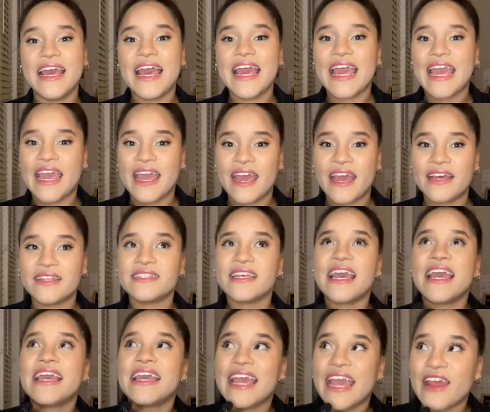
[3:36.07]
and
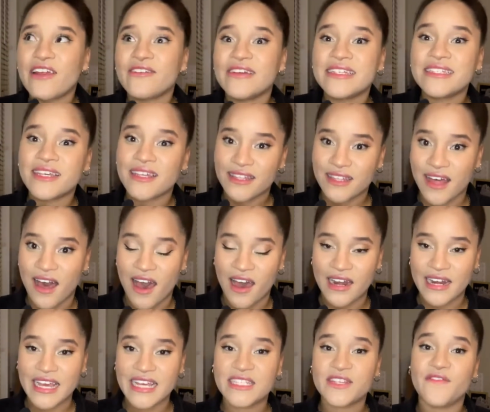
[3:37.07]
it carries a
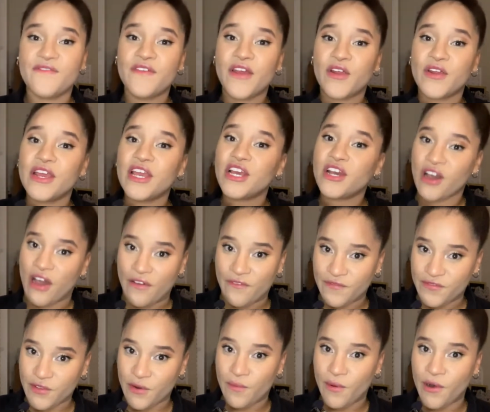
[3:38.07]
lot. It's very
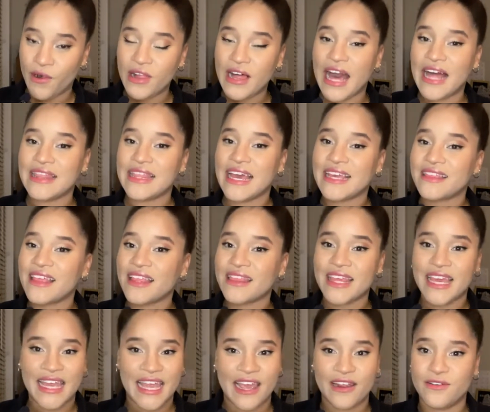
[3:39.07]
comfortable. I like that
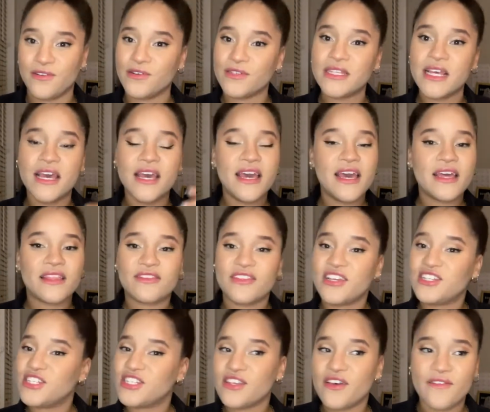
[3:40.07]
the handles, they
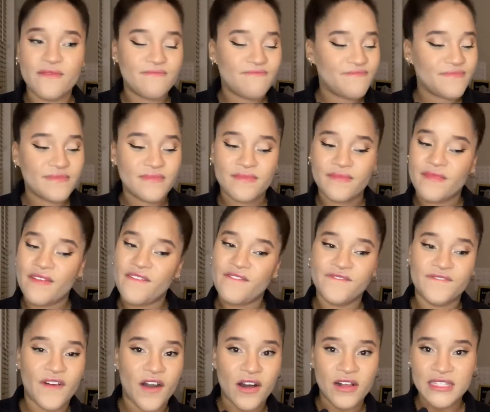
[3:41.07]
just
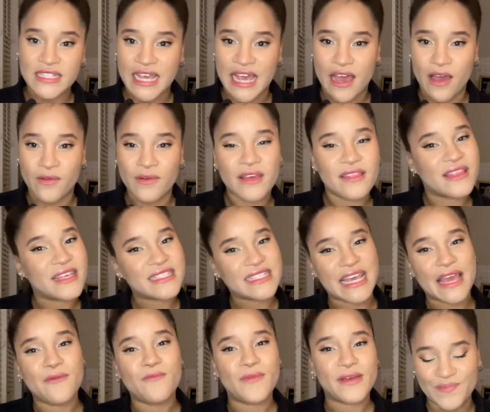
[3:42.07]
fall down. The
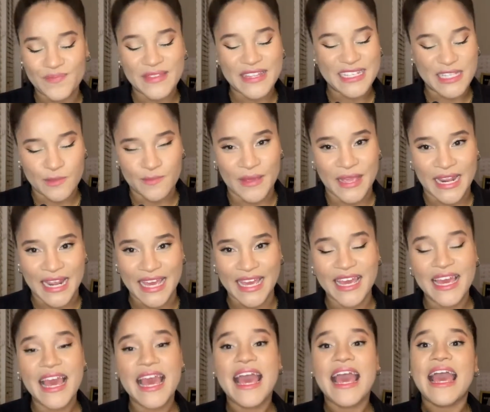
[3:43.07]
same with the Speedy,
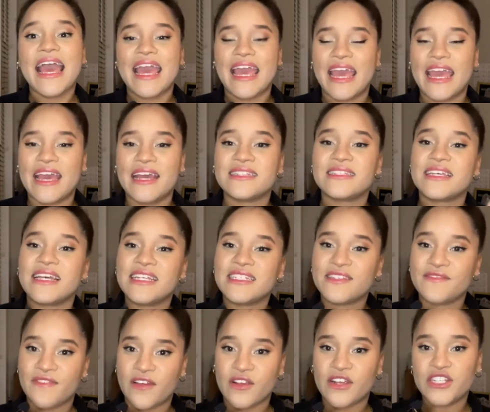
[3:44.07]
and it's
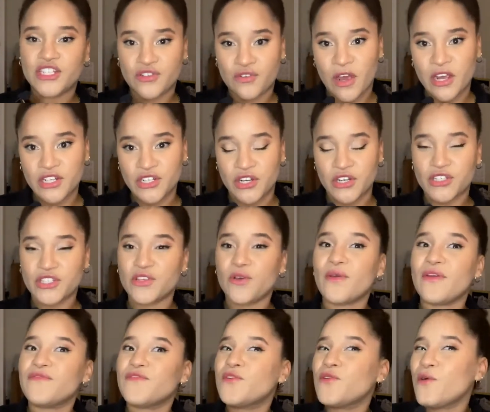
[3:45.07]
very structured. So
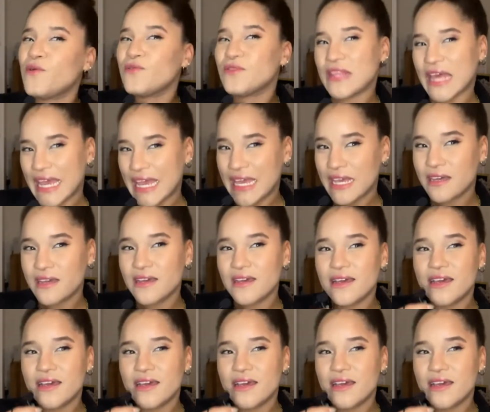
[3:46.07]
if you don't like